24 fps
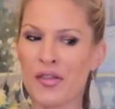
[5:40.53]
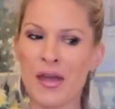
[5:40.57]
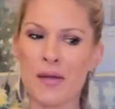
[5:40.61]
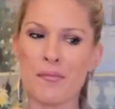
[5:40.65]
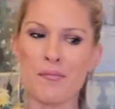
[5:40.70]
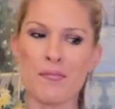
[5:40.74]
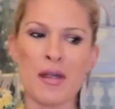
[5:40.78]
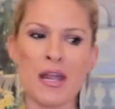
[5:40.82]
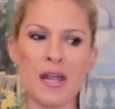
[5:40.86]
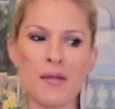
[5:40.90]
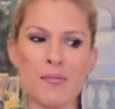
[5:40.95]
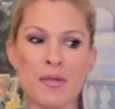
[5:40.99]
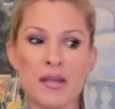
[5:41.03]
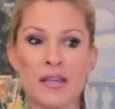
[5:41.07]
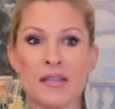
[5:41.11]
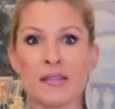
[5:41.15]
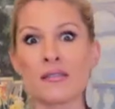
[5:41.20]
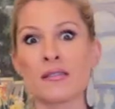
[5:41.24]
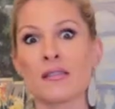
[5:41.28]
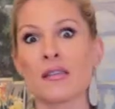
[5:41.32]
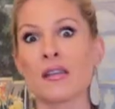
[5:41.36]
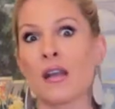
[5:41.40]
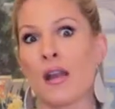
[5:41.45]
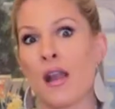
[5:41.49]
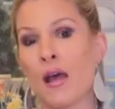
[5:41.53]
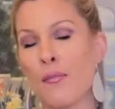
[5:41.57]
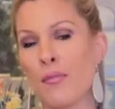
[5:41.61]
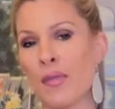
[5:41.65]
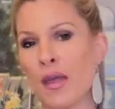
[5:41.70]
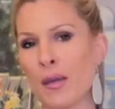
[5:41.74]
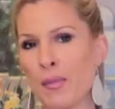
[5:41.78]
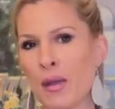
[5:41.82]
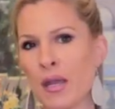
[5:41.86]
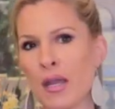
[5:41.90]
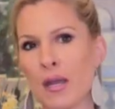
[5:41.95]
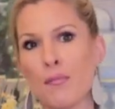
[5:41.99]
that may be a synonym
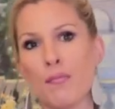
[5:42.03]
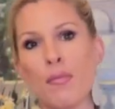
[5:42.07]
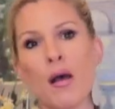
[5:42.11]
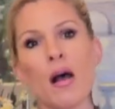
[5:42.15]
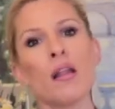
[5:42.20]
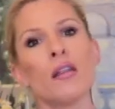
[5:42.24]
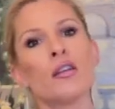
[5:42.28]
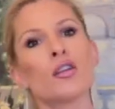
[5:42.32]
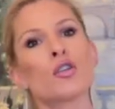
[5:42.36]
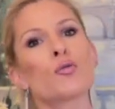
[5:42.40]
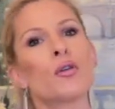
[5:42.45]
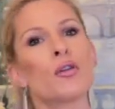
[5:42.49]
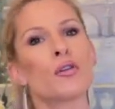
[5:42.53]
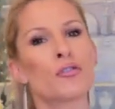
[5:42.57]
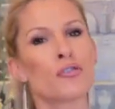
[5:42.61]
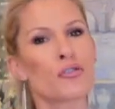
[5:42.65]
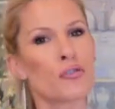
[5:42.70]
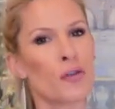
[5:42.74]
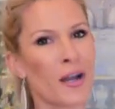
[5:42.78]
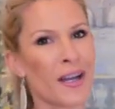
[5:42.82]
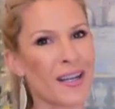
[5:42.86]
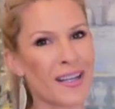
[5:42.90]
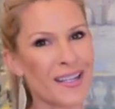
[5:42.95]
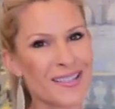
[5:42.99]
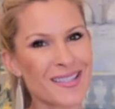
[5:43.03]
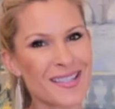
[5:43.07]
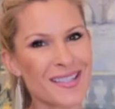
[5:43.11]
that may embellish what you're trying to